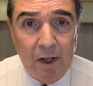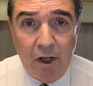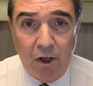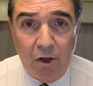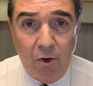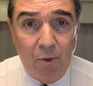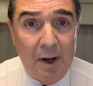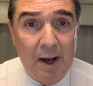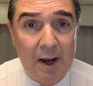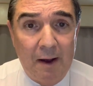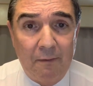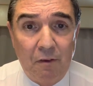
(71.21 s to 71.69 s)

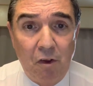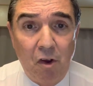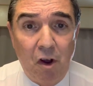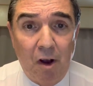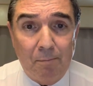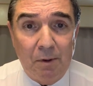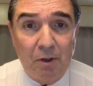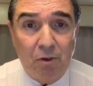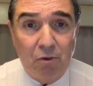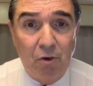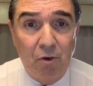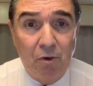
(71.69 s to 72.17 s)
You have the
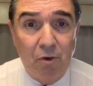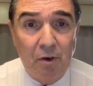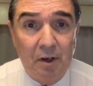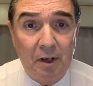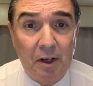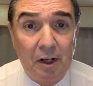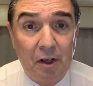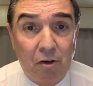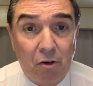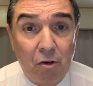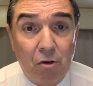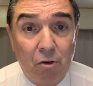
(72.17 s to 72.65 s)

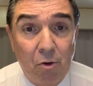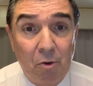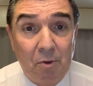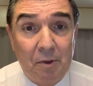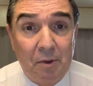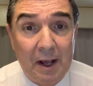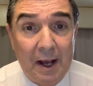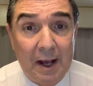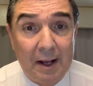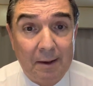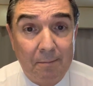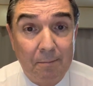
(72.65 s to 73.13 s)
opportunity to do
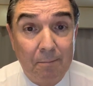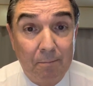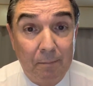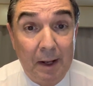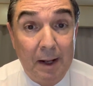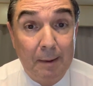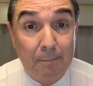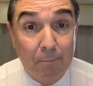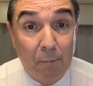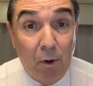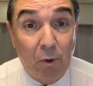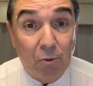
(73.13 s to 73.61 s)
that
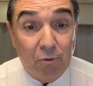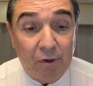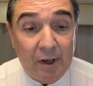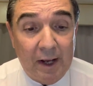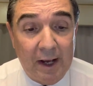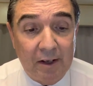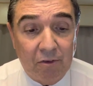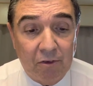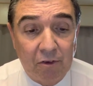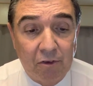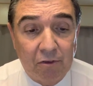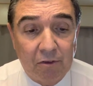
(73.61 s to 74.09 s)
in most
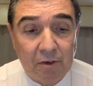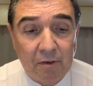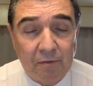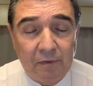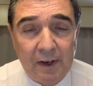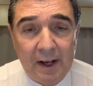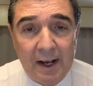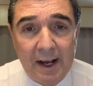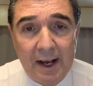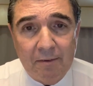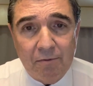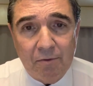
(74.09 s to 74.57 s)
cases if
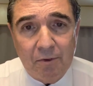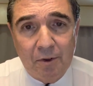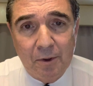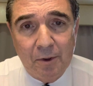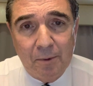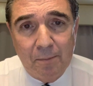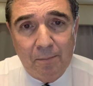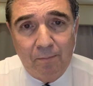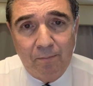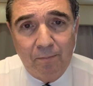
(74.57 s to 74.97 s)
you have to.